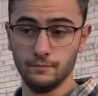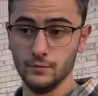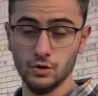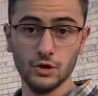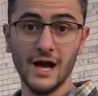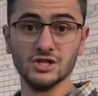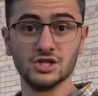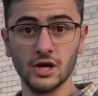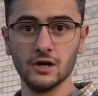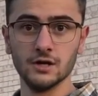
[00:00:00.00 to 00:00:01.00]
you guys
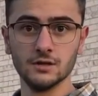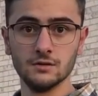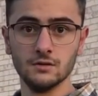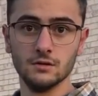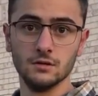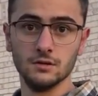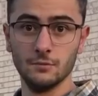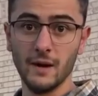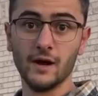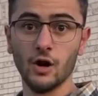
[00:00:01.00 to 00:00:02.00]
share it, the
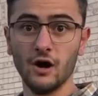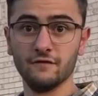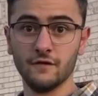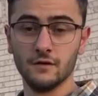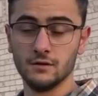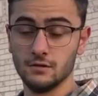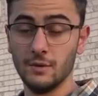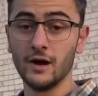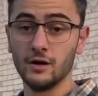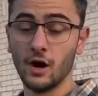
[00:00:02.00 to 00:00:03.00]
better
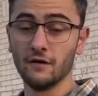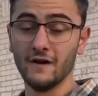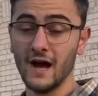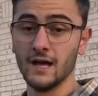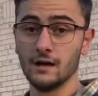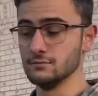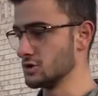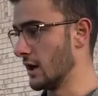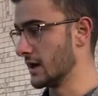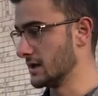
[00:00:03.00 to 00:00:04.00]
off I am,
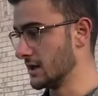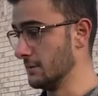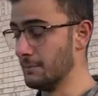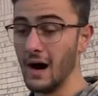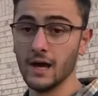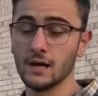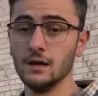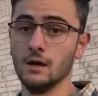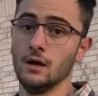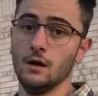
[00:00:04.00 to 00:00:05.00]
so I can keep buying
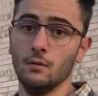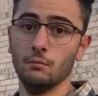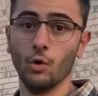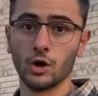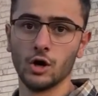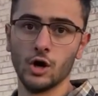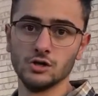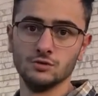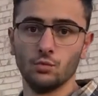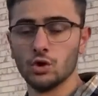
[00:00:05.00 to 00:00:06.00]
more
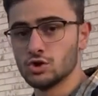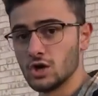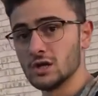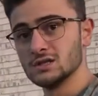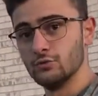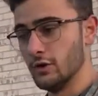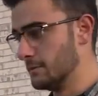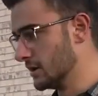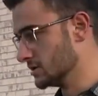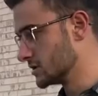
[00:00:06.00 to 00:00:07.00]
cars and more trucks to
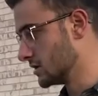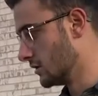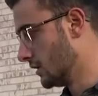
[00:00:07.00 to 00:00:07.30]
rebuild. So